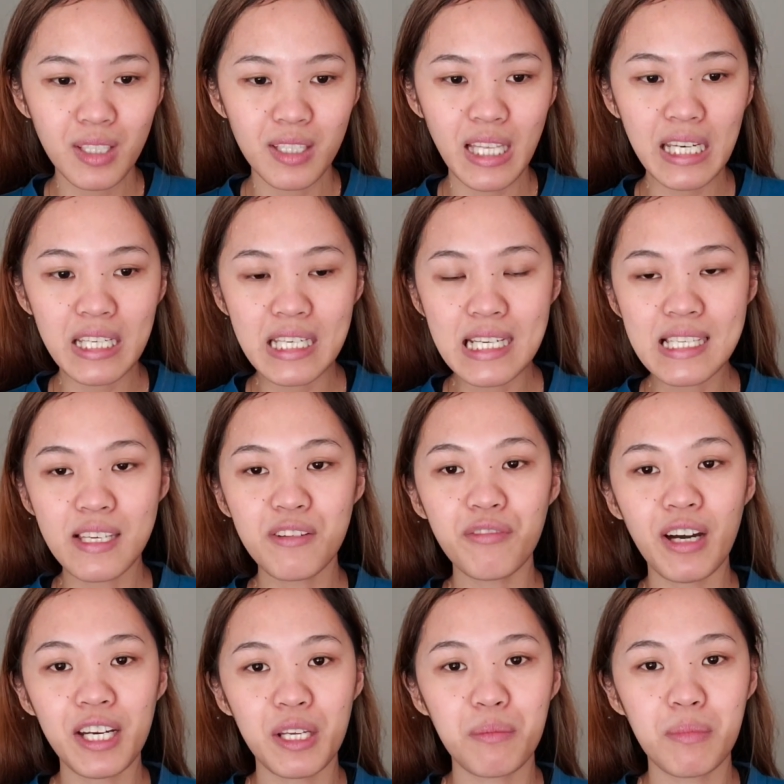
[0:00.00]
that he is
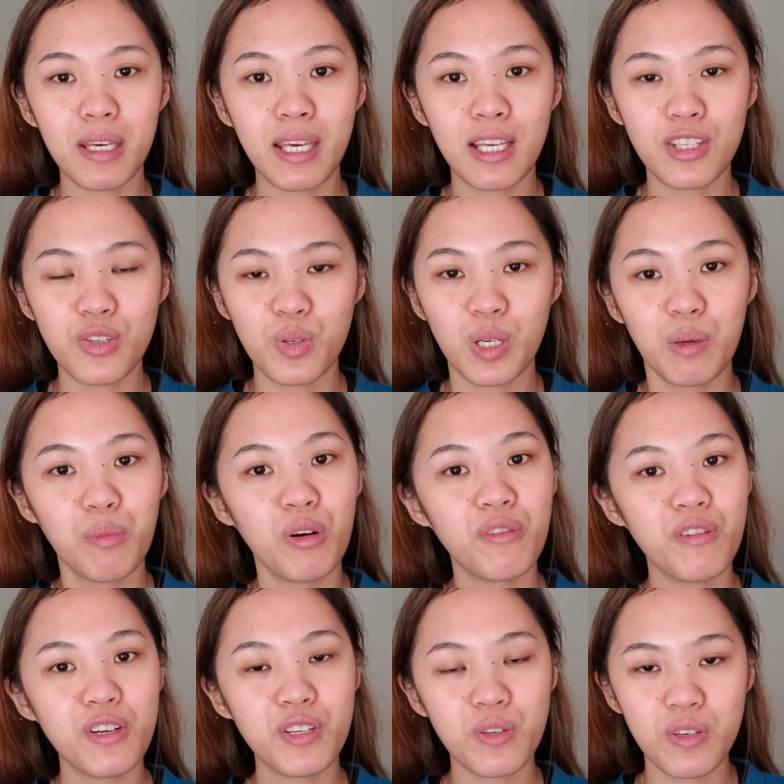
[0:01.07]
inviting me to come
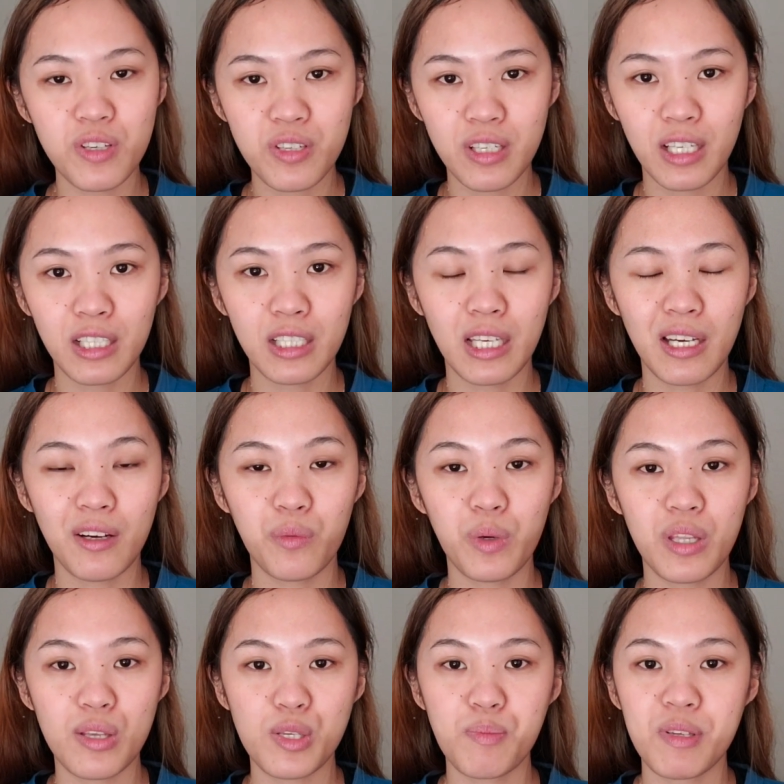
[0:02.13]
over to Australia
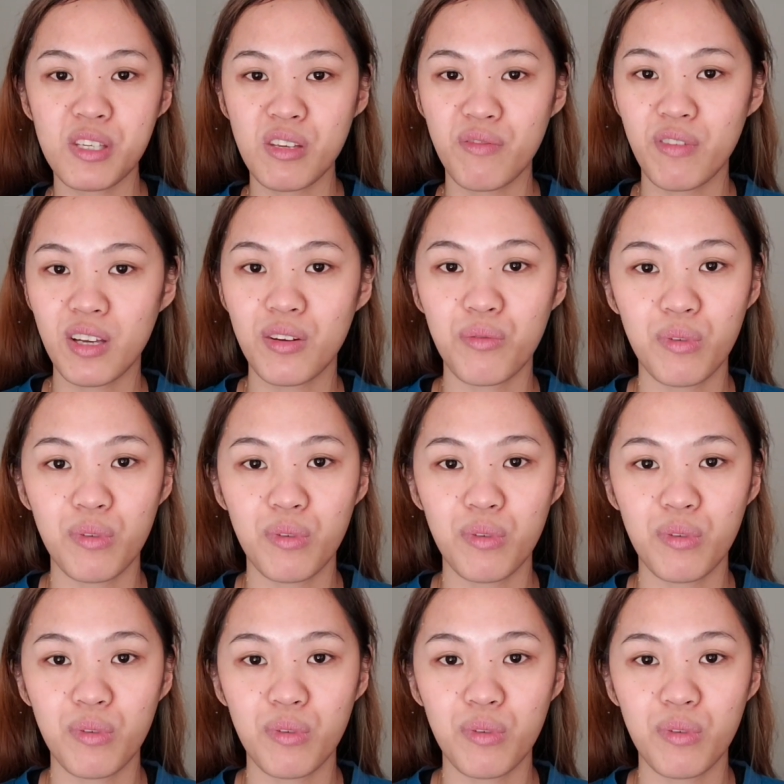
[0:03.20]
with a specific